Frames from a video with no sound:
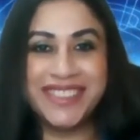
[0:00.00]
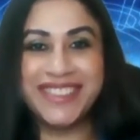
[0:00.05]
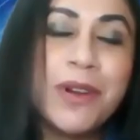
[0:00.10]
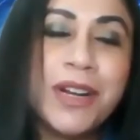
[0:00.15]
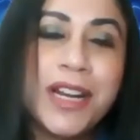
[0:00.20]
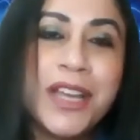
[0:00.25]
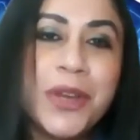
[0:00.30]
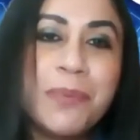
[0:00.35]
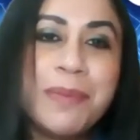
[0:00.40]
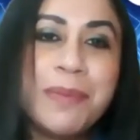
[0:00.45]

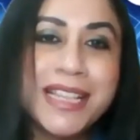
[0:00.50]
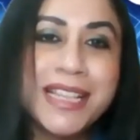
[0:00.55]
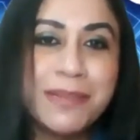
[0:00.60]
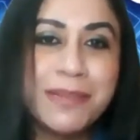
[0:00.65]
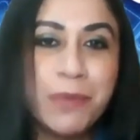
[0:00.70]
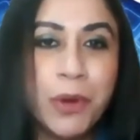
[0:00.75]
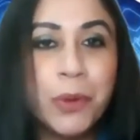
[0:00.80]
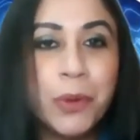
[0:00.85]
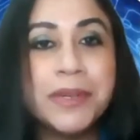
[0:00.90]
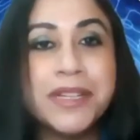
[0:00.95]
What are your
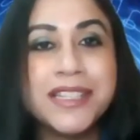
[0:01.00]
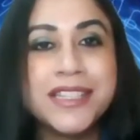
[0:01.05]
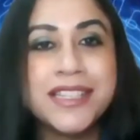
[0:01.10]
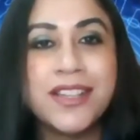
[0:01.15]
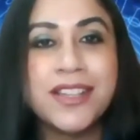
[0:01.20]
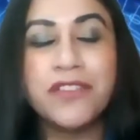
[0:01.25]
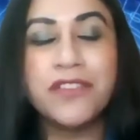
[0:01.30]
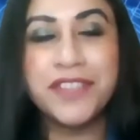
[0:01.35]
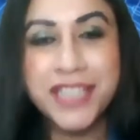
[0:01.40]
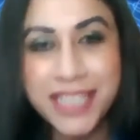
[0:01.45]
best moments
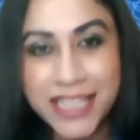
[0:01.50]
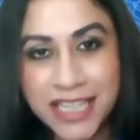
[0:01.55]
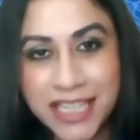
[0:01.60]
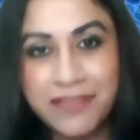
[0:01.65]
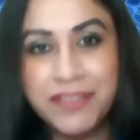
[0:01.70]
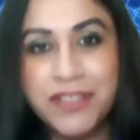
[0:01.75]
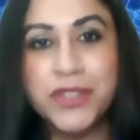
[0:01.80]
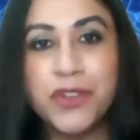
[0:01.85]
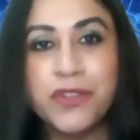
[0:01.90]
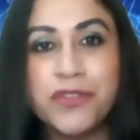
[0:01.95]
on
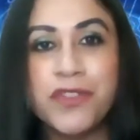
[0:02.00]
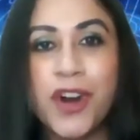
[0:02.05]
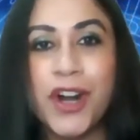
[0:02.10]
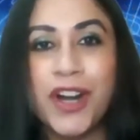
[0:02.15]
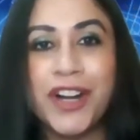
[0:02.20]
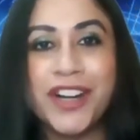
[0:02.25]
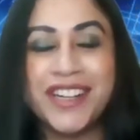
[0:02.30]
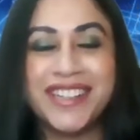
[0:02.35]
VCTV so far?